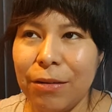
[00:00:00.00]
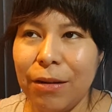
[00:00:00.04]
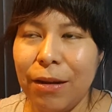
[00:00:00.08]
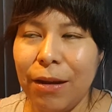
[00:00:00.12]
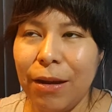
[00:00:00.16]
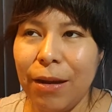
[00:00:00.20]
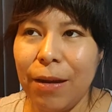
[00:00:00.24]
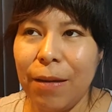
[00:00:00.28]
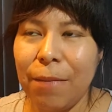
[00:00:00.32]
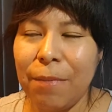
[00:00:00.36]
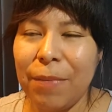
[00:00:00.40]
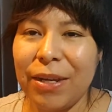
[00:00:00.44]

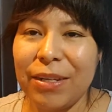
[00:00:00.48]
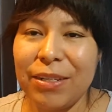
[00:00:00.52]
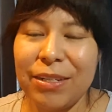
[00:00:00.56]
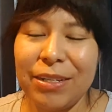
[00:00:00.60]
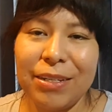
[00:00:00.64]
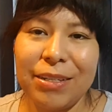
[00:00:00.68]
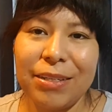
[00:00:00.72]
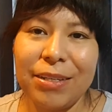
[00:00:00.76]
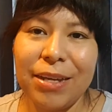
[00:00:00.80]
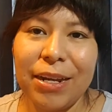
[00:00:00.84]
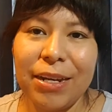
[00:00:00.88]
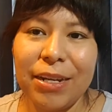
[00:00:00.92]
um, I
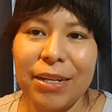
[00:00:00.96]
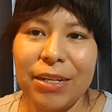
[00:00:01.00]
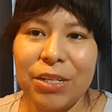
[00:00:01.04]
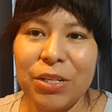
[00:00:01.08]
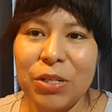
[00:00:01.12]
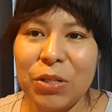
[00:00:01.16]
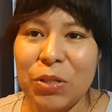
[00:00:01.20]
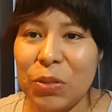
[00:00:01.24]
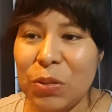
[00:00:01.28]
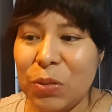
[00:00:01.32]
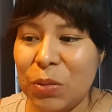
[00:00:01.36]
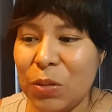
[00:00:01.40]
decided
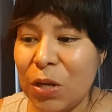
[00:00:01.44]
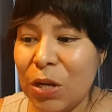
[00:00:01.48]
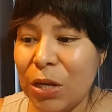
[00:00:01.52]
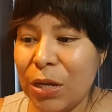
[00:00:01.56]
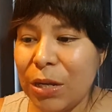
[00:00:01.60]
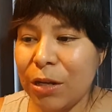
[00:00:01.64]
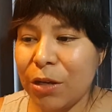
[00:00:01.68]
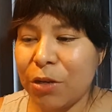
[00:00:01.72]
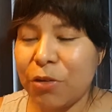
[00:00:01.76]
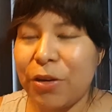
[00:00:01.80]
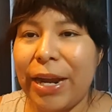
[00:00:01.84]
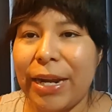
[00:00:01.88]
to
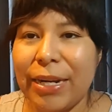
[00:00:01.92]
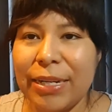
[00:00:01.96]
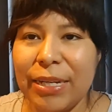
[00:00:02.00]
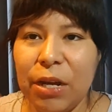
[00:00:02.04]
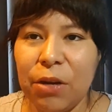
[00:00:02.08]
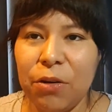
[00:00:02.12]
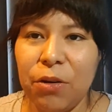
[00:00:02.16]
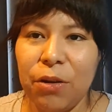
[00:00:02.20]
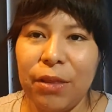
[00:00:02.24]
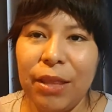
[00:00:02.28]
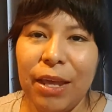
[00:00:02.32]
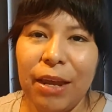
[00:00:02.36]
crack
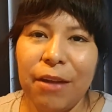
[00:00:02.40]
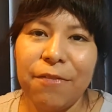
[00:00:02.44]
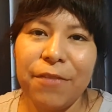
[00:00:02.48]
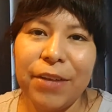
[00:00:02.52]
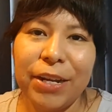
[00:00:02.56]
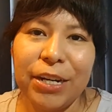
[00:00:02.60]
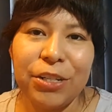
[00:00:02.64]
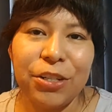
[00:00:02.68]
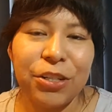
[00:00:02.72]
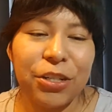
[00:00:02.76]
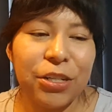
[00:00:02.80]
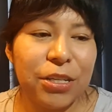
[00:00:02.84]
down on that
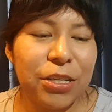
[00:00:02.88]
French.